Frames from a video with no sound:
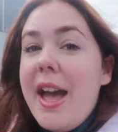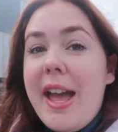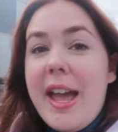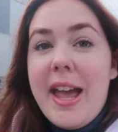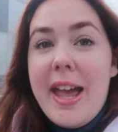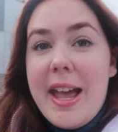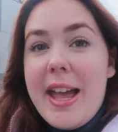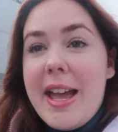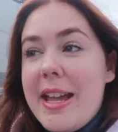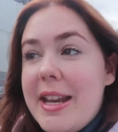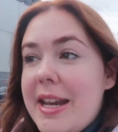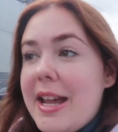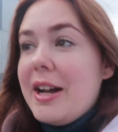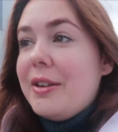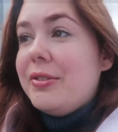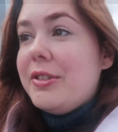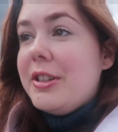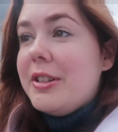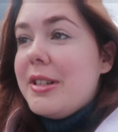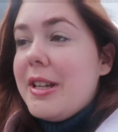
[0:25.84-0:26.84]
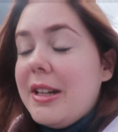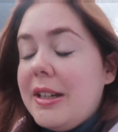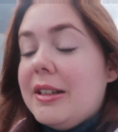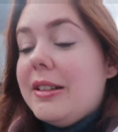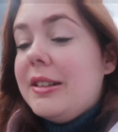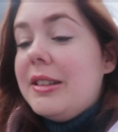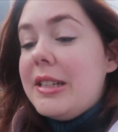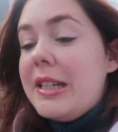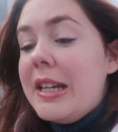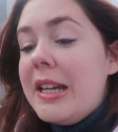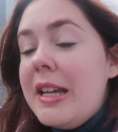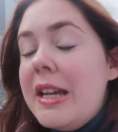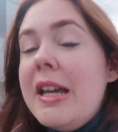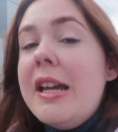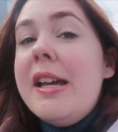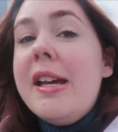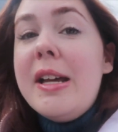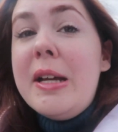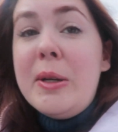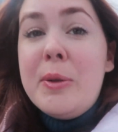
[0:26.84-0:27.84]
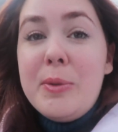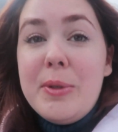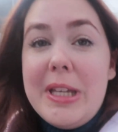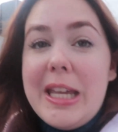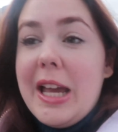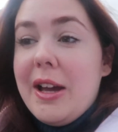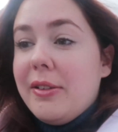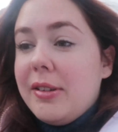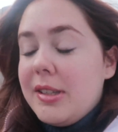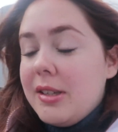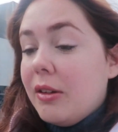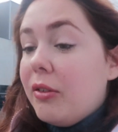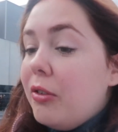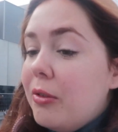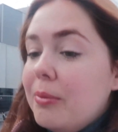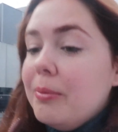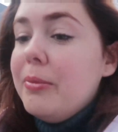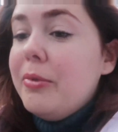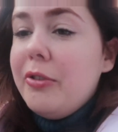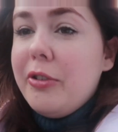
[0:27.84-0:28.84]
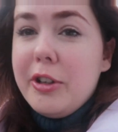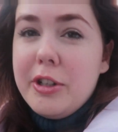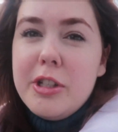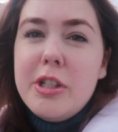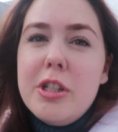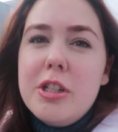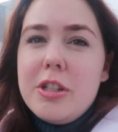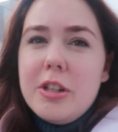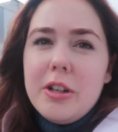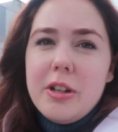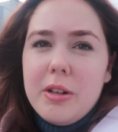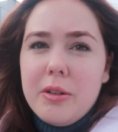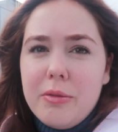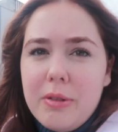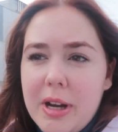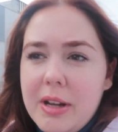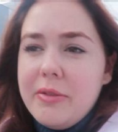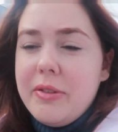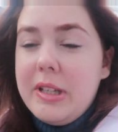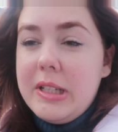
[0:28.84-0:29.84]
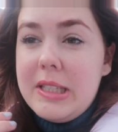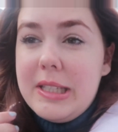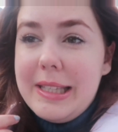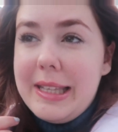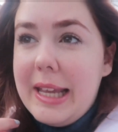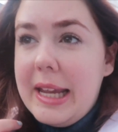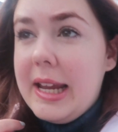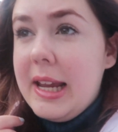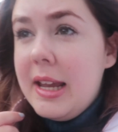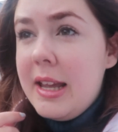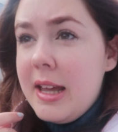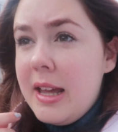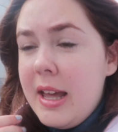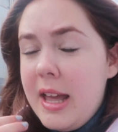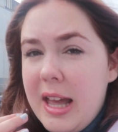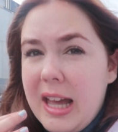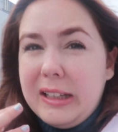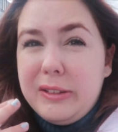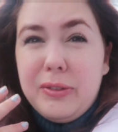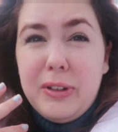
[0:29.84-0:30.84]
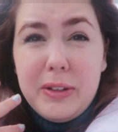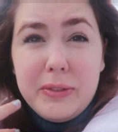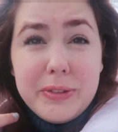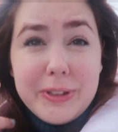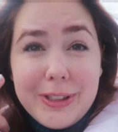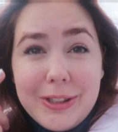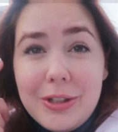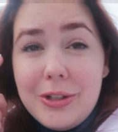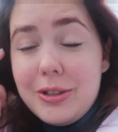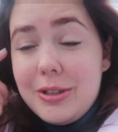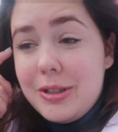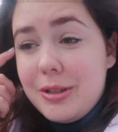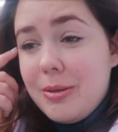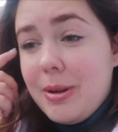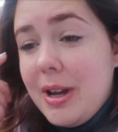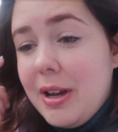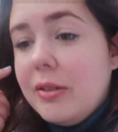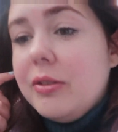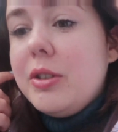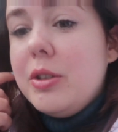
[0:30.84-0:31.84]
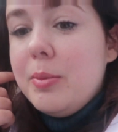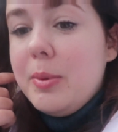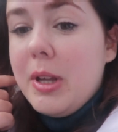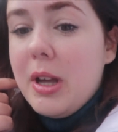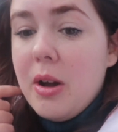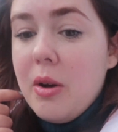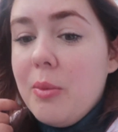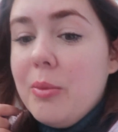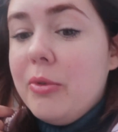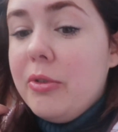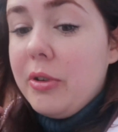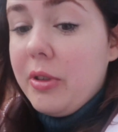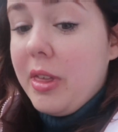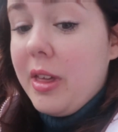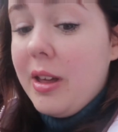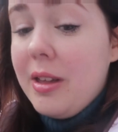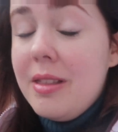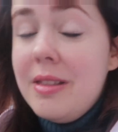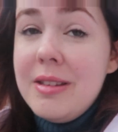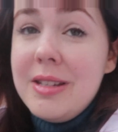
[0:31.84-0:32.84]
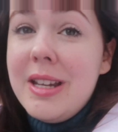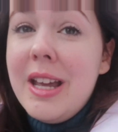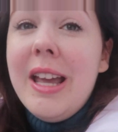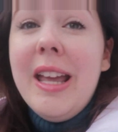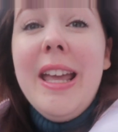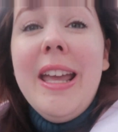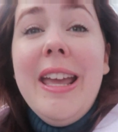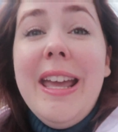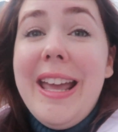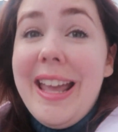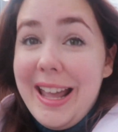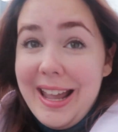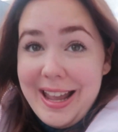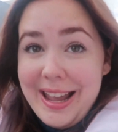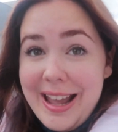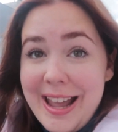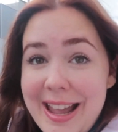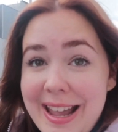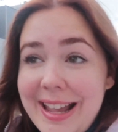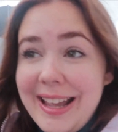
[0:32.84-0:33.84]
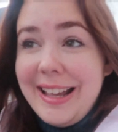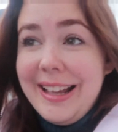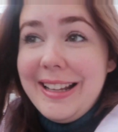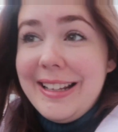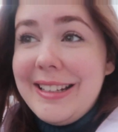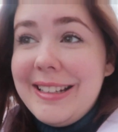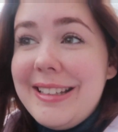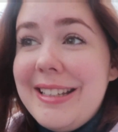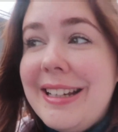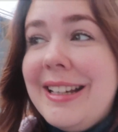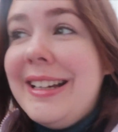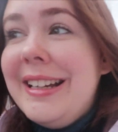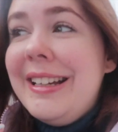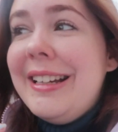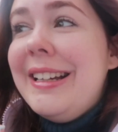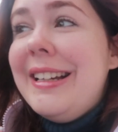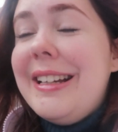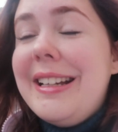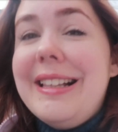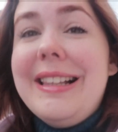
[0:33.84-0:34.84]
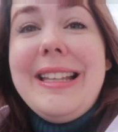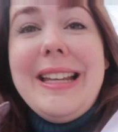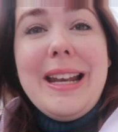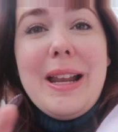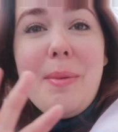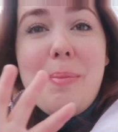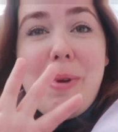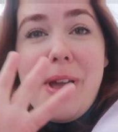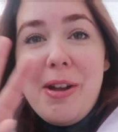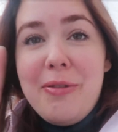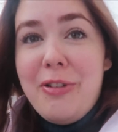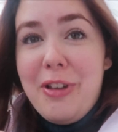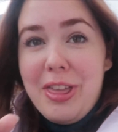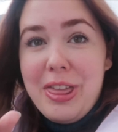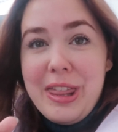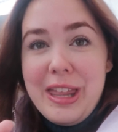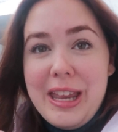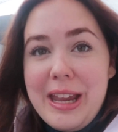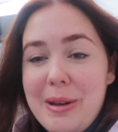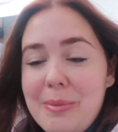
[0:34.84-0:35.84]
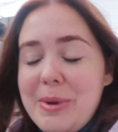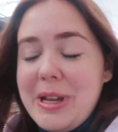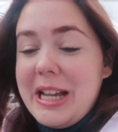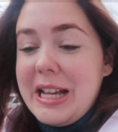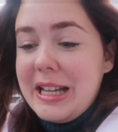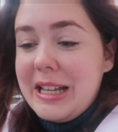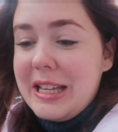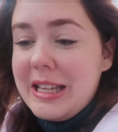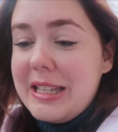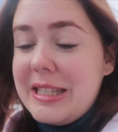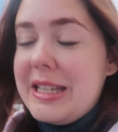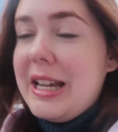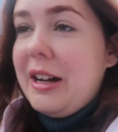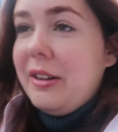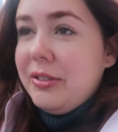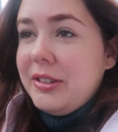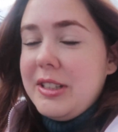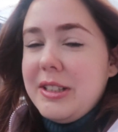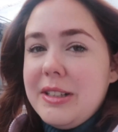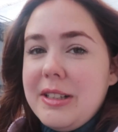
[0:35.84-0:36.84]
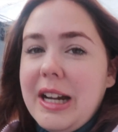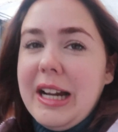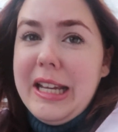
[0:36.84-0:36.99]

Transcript: and after that we have some furniture arriving today at 5 o'clock, so I have to be home for that and clean up everything, because after